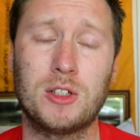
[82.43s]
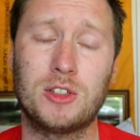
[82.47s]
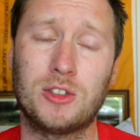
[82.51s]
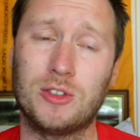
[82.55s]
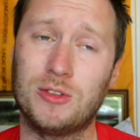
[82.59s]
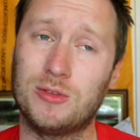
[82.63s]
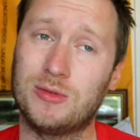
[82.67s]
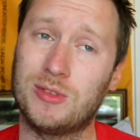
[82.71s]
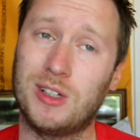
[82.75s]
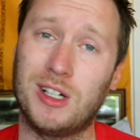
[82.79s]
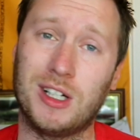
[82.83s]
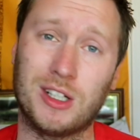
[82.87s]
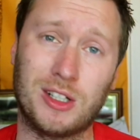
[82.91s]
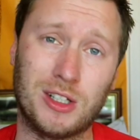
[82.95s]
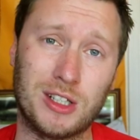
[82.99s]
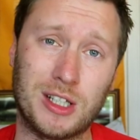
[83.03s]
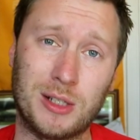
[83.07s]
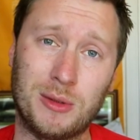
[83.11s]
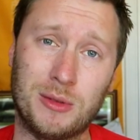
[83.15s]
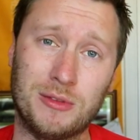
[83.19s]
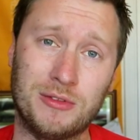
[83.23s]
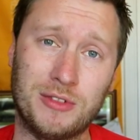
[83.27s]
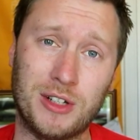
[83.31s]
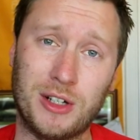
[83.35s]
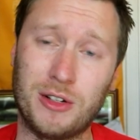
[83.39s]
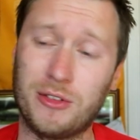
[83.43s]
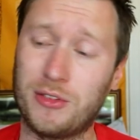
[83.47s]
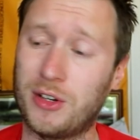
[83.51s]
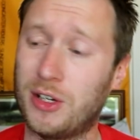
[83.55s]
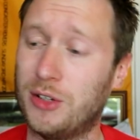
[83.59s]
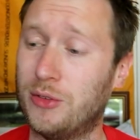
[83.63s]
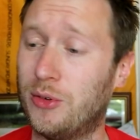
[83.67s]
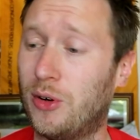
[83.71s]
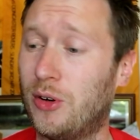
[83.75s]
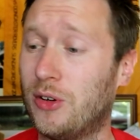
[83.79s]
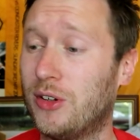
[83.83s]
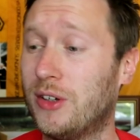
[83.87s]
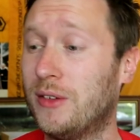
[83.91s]
So I got that one very,
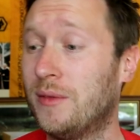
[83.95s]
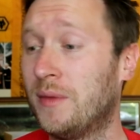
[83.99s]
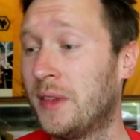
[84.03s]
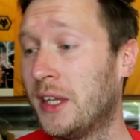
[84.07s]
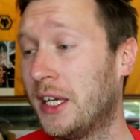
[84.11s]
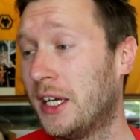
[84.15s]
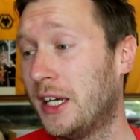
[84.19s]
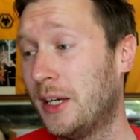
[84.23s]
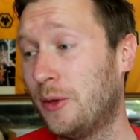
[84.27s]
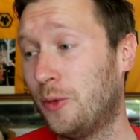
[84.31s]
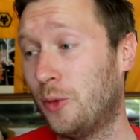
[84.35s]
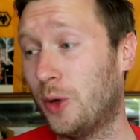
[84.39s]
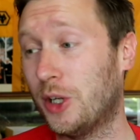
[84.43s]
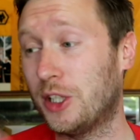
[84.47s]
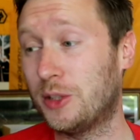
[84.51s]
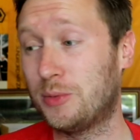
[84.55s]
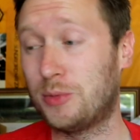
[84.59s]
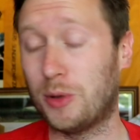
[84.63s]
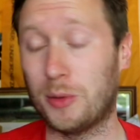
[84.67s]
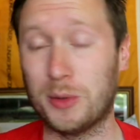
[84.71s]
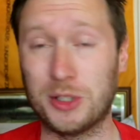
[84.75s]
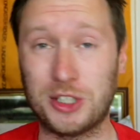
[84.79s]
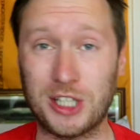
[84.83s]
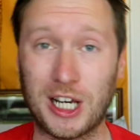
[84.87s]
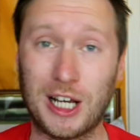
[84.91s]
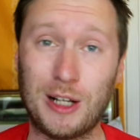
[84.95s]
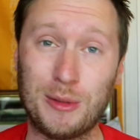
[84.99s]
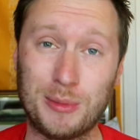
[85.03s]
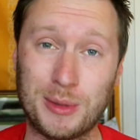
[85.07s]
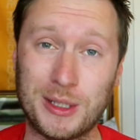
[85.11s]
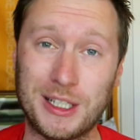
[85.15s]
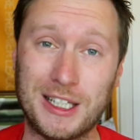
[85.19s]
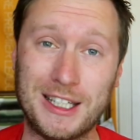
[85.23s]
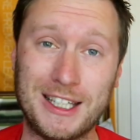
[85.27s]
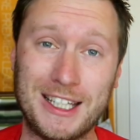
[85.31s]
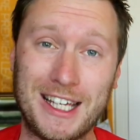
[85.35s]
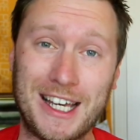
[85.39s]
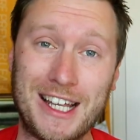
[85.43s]
very wrong. West Bromwich
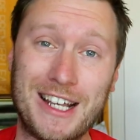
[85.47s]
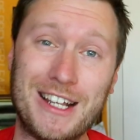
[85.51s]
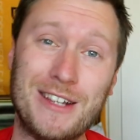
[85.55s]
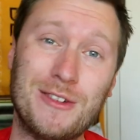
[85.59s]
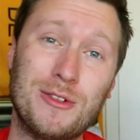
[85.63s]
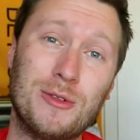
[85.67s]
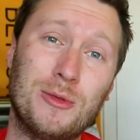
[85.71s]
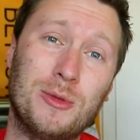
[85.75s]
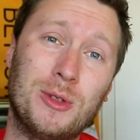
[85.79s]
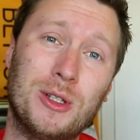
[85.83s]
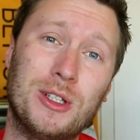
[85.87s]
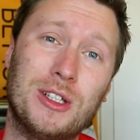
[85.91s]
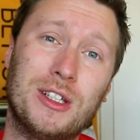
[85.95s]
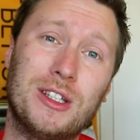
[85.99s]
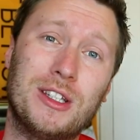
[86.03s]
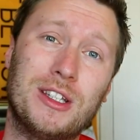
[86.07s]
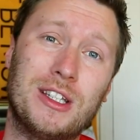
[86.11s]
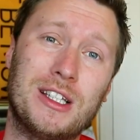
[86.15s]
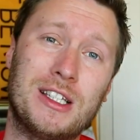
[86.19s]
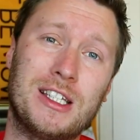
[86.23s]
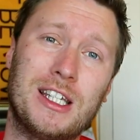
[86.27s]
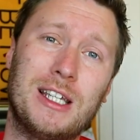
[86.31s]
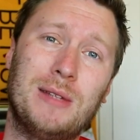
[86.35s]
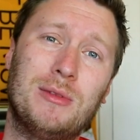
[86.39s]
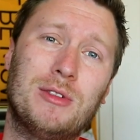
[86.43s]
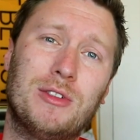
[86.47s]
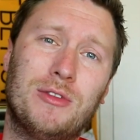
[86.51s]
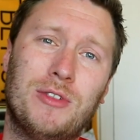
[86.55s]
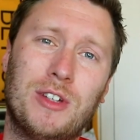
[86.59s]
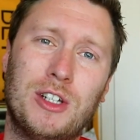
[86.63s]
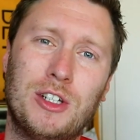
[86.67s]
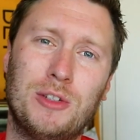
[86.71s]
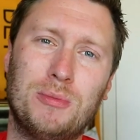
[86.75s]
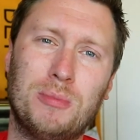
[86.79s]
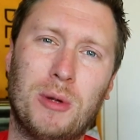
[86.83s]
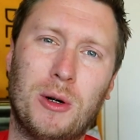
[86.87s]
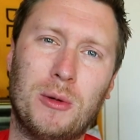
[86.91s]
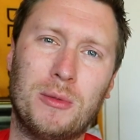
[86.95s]
Albion in the end were the teams who
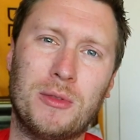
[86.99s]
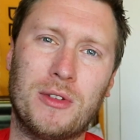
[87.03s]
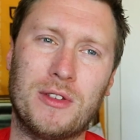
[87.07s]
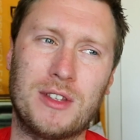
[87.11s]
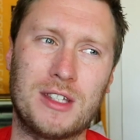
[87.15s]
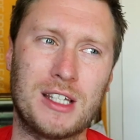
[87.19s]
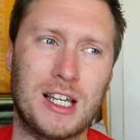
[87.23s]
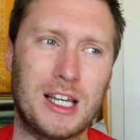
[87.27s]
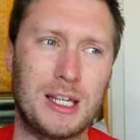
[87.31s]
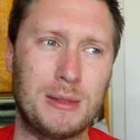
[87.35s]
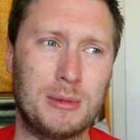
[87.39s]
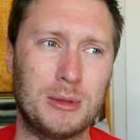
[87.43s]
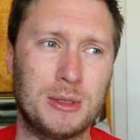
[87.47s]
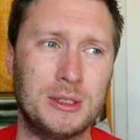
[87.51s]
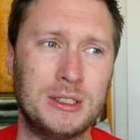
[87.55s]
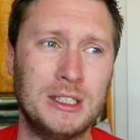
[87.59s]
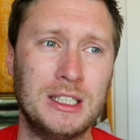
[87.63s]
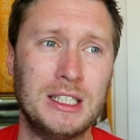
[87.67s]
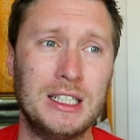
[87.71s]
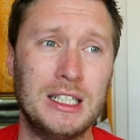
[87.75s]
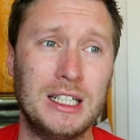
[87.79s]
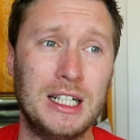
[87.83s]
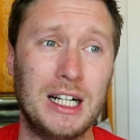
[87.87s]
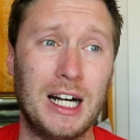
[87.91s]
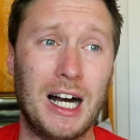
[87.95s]
finished bottom of the table.